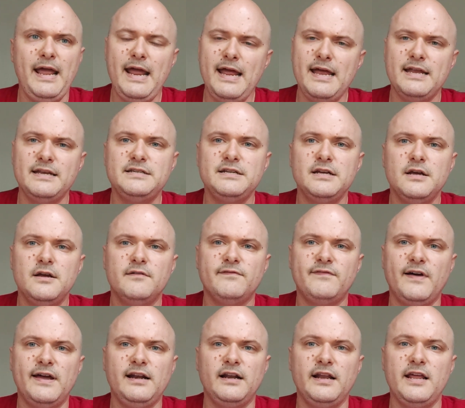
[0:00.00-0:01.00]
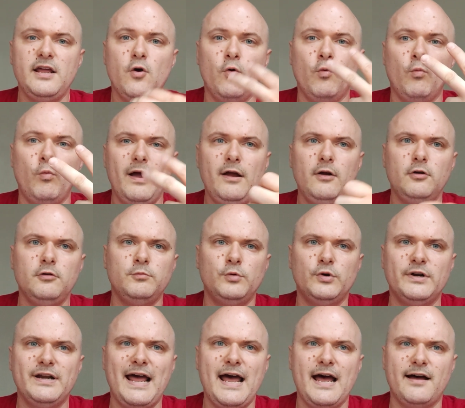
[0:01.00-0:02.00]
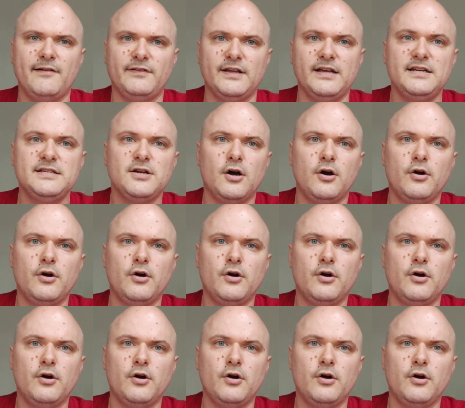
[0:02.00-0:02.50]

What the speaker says: And finally, Wildwood halflings